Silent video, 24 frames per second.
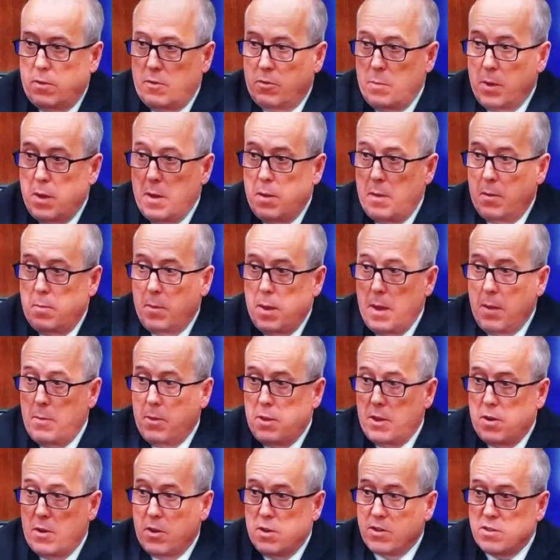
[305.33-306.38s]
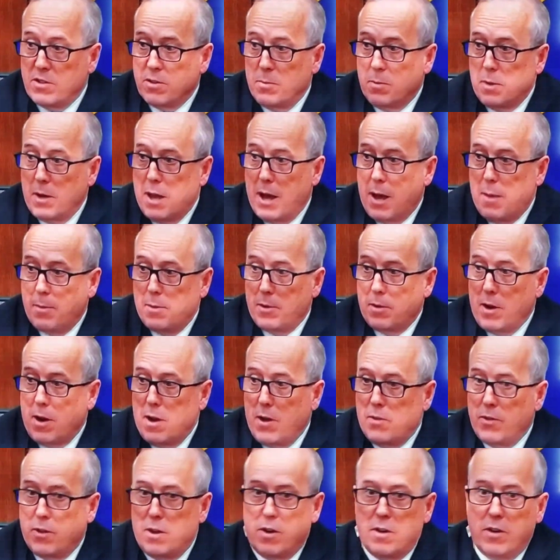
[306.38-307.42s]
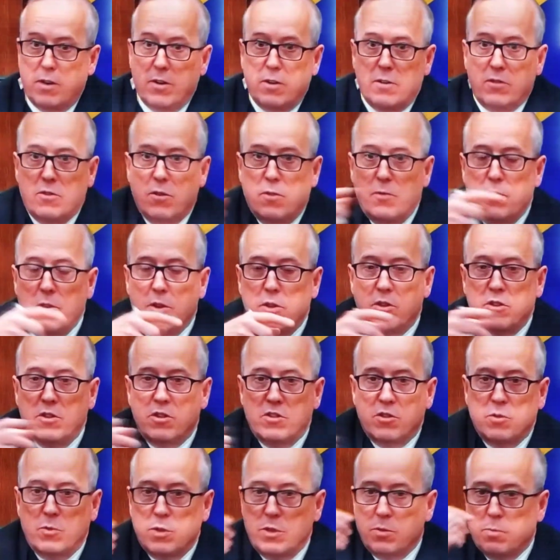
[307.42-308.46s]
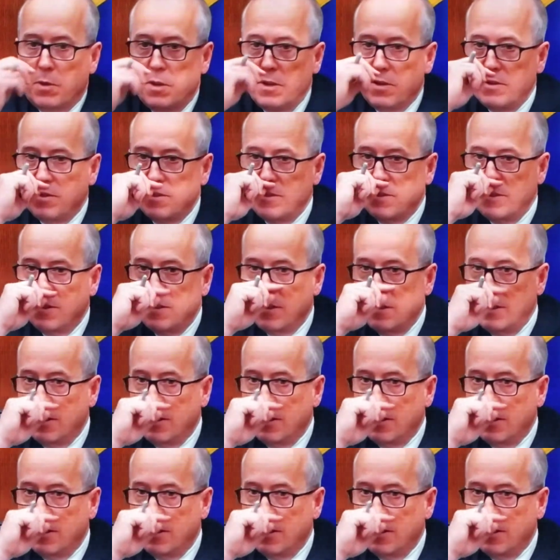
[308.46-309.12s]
'Cause maybe there is some common ground there. So if you could just switch places.